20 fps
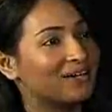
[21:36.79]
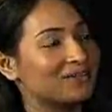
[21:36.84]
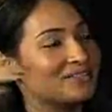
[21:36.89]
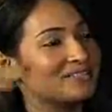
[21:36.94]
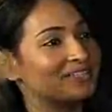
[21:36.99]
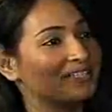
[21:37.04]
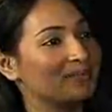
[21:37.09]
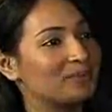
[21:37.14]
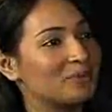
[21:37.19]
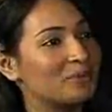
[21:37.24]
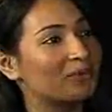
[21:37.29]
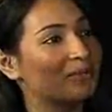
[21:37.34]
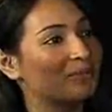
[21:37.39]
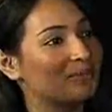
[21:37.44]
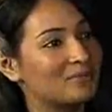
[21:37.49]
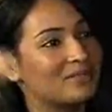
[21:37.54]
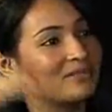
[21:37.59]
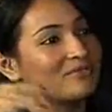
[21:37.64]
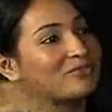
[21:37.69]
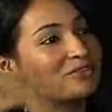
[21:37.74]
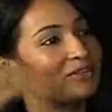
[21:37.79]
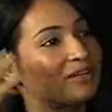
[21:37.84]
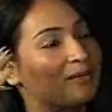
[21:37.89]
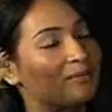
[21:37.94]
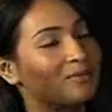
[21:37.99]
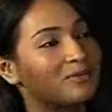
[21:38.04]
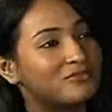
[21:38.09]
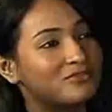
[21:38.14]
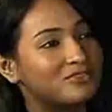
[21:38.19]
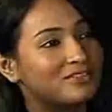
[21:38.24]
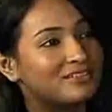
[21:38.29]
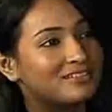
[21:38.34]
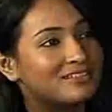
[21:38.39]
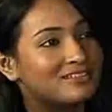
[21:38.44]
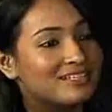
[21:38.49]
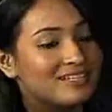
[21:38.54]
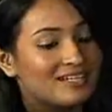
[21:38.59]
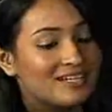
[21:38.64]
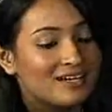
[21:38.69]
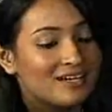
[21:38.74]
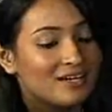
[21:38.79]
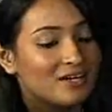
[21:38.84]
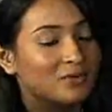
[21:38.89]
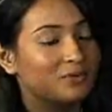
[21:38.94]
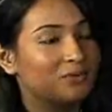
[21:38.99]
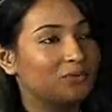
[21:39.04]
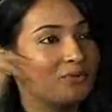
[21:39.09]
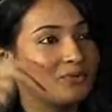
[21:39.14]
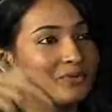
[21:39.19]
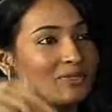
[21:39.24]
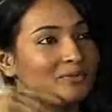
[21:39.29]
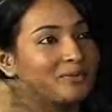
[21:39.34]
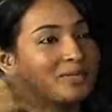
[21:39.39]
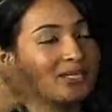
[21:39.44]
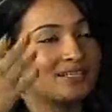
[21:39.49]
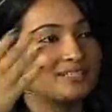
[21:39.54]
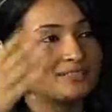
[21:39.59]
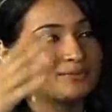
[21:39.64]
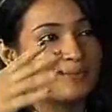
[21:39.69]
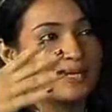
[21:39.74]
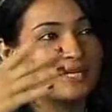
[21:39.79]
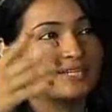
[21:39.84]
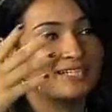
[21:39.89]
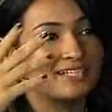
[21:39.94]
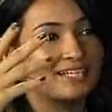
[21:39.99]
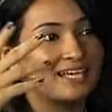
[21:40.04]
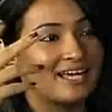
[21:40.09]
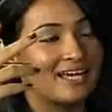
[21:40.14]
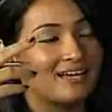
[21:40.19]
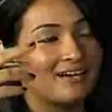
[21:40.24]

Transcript: the same equipment for a couple of years. Will we be expecting